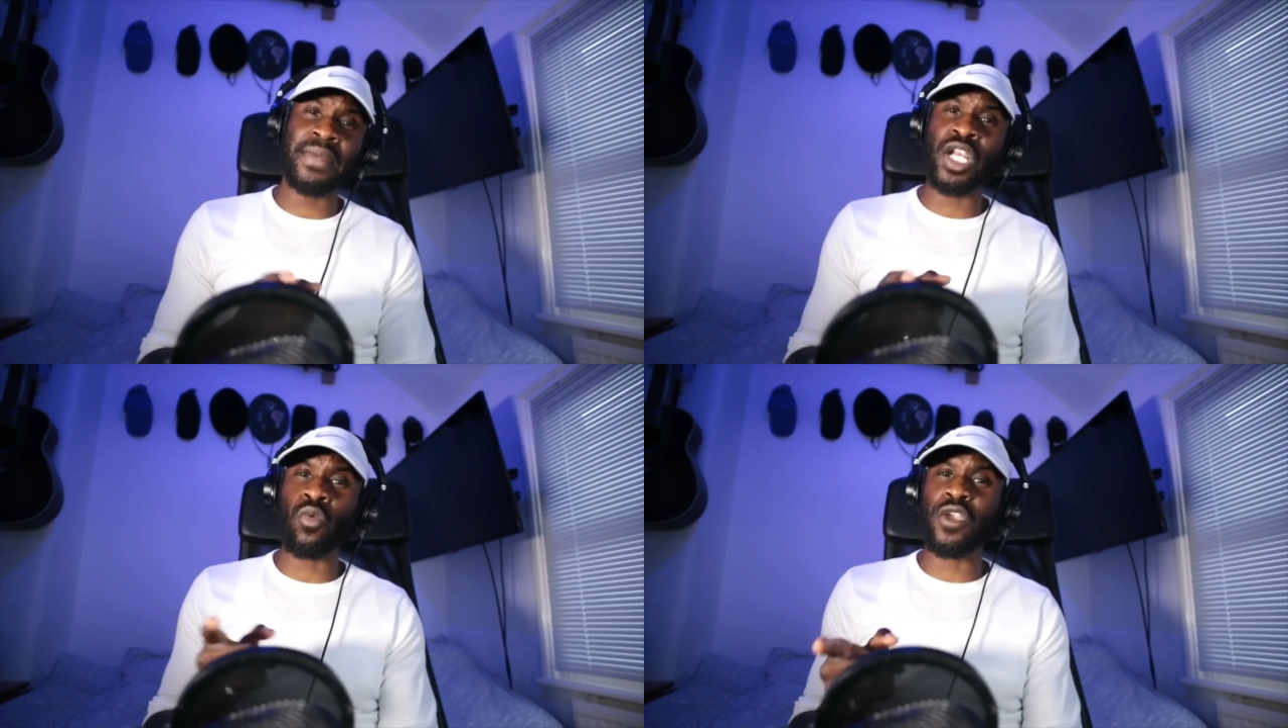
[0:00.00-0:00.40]

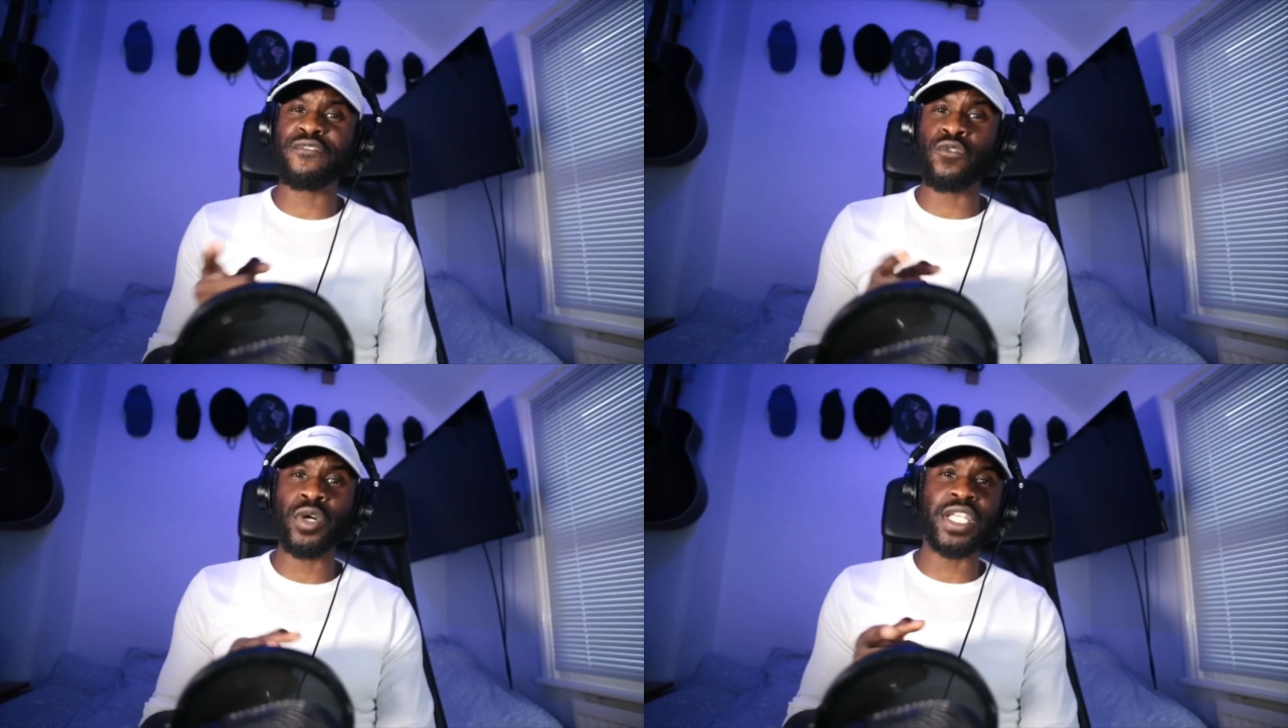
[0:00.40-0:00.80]
me know what you
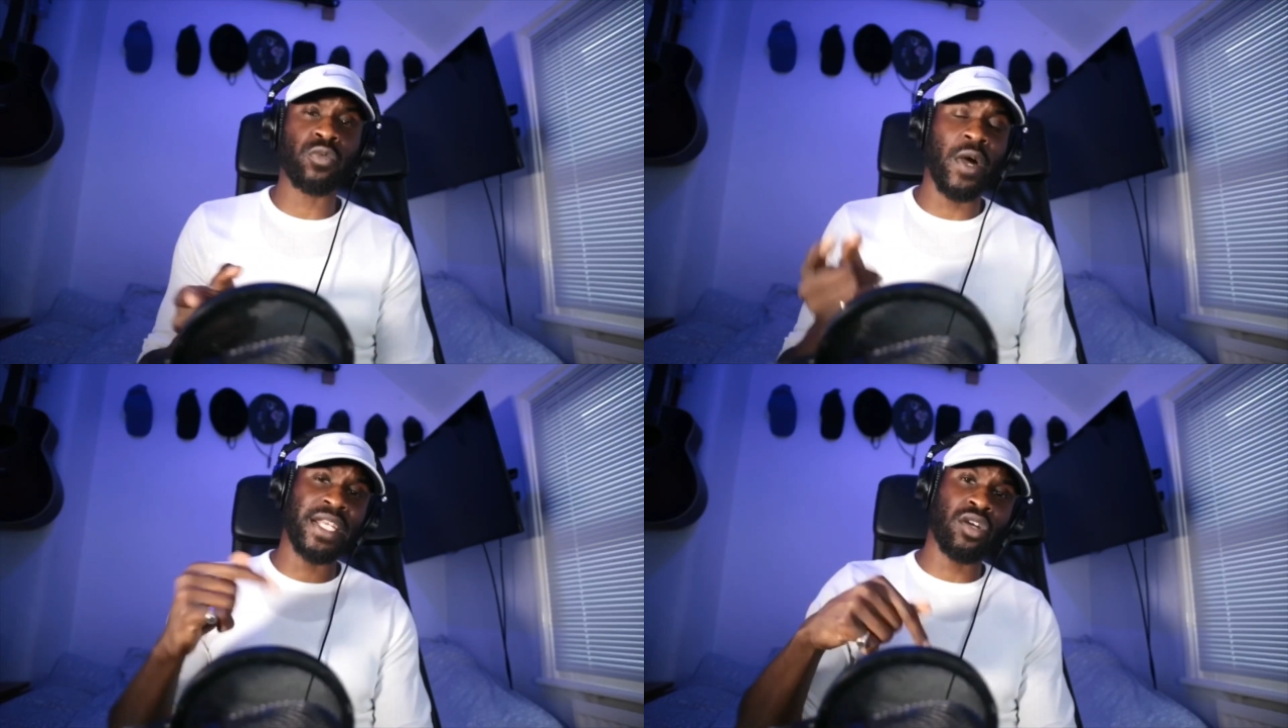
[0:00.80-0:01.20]
thought of
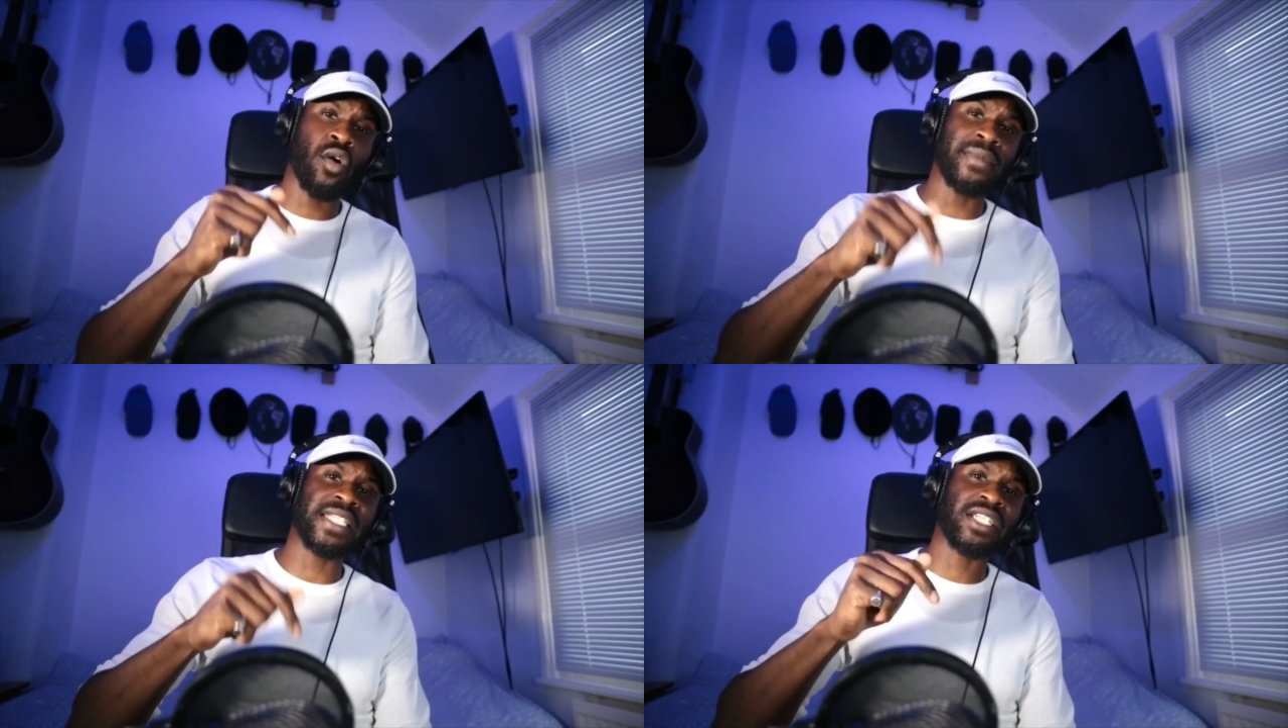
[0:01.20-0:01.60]
this one in the
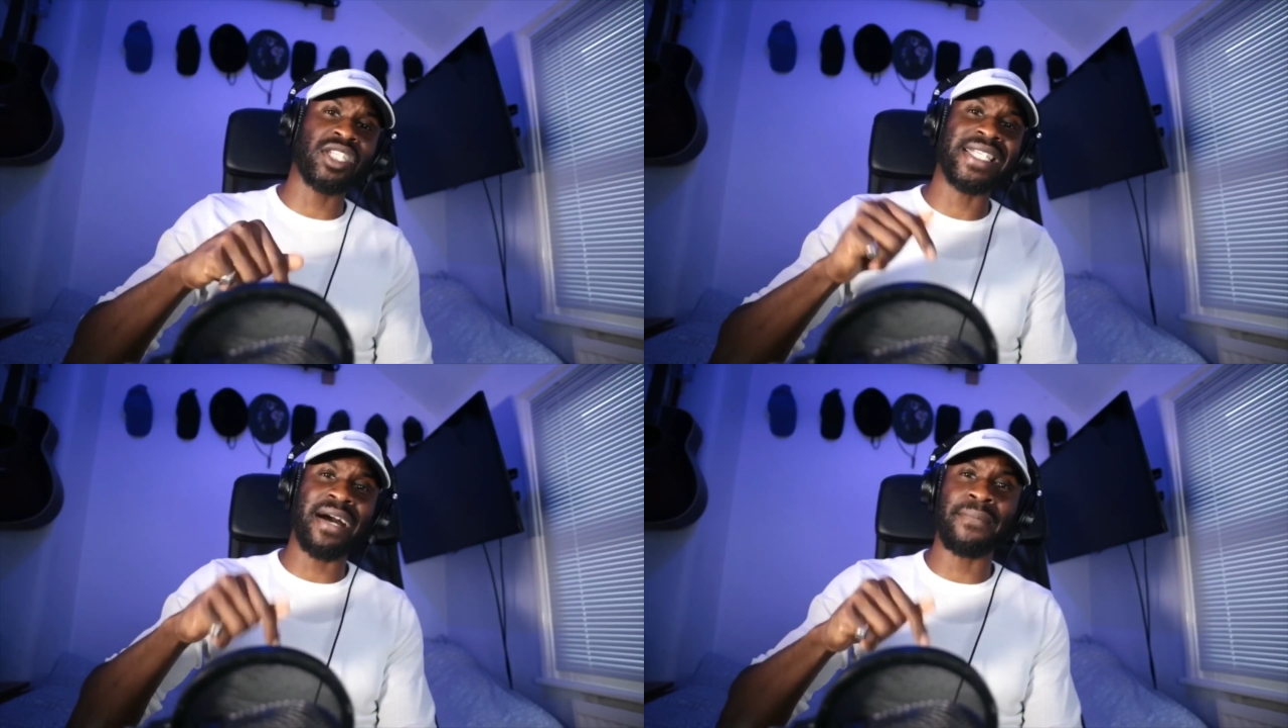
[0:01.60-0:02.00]
comment
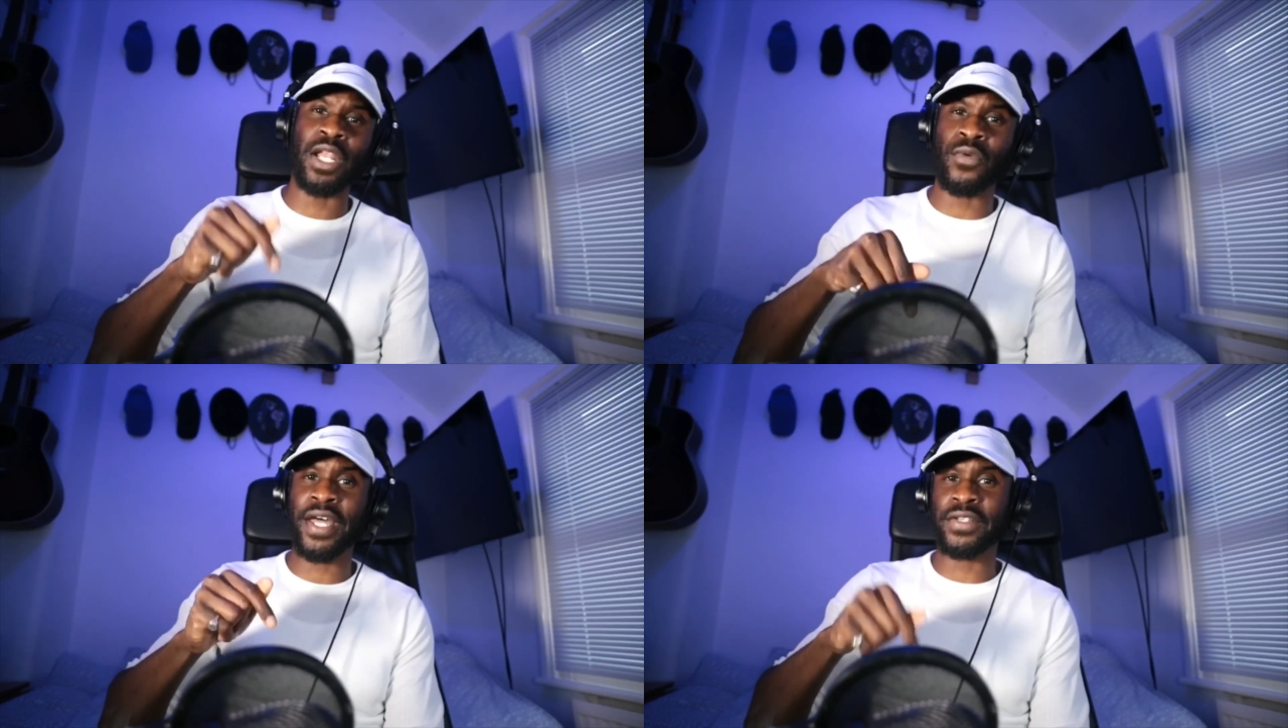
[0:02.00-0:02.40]
section down
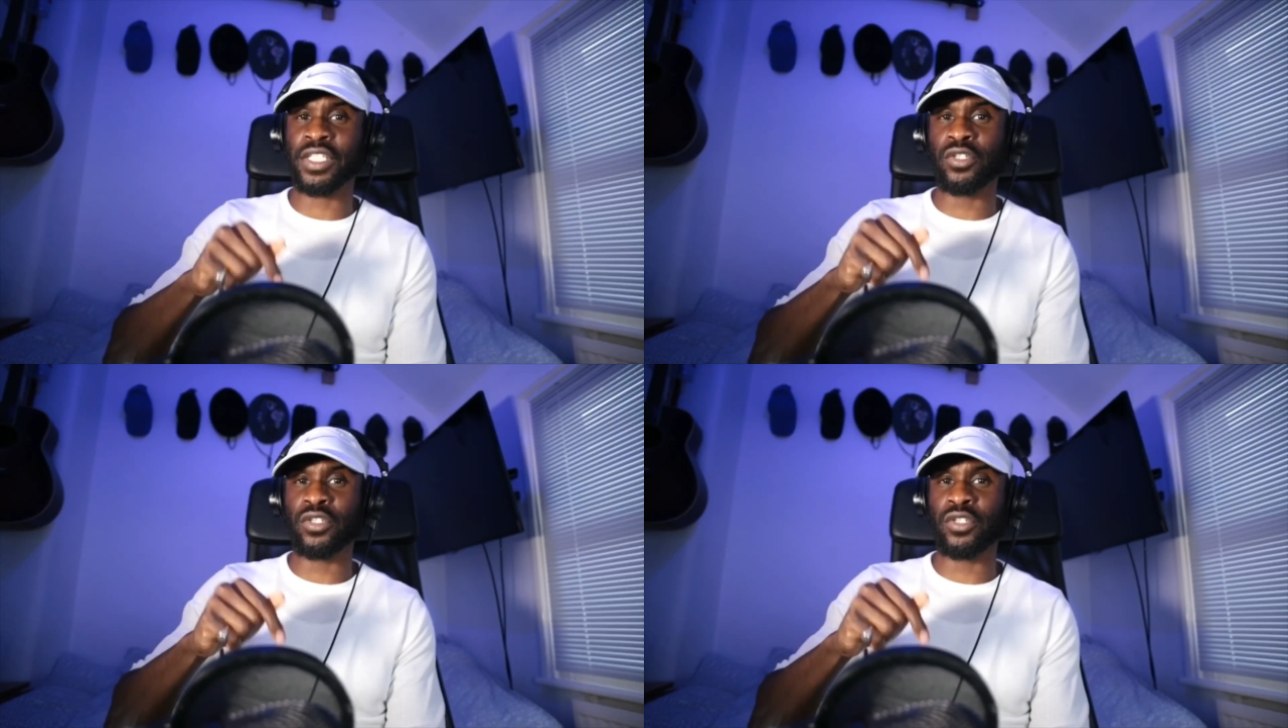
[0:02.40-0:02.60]
below and I'll see